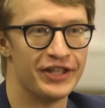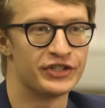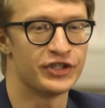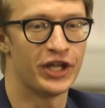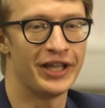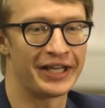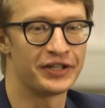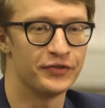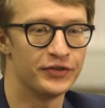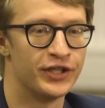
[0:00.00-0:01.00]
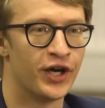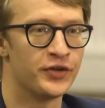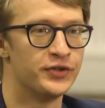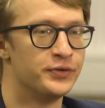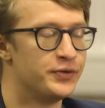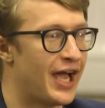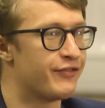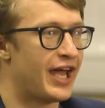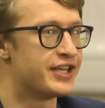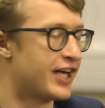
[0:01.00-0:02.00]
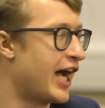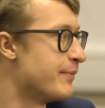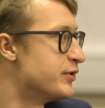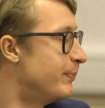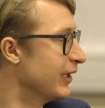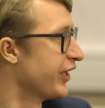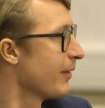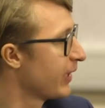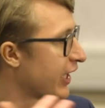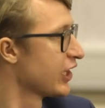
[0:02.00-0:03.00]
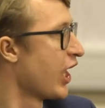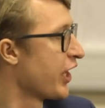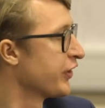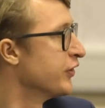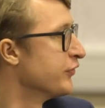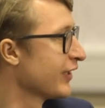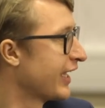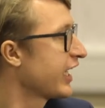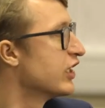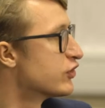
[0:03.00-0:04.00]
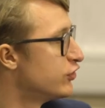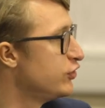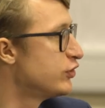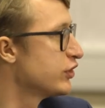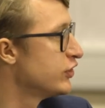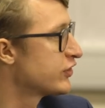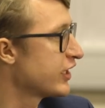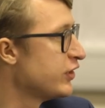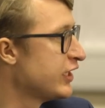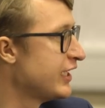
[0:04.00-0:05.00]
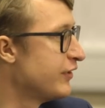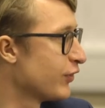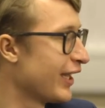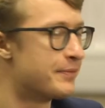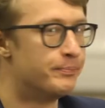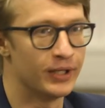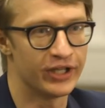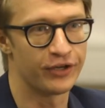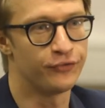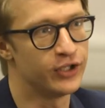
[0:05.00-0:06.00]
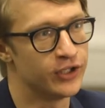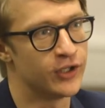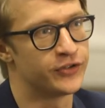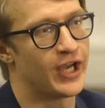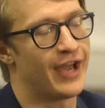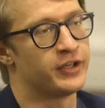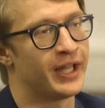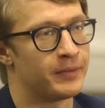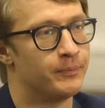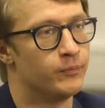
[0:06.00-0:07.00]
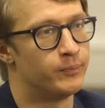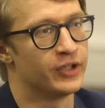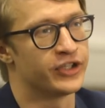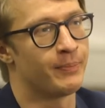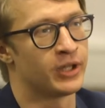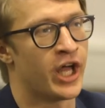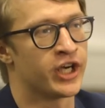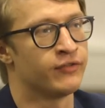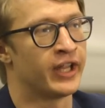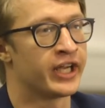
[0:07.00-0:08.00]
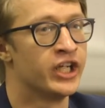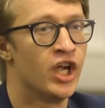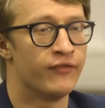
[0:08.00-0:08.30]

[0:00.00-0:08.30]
it's not like you know you, you haven't had time to build up like a lot of like institutions that you need for like building a field you haven't like built up a lot of like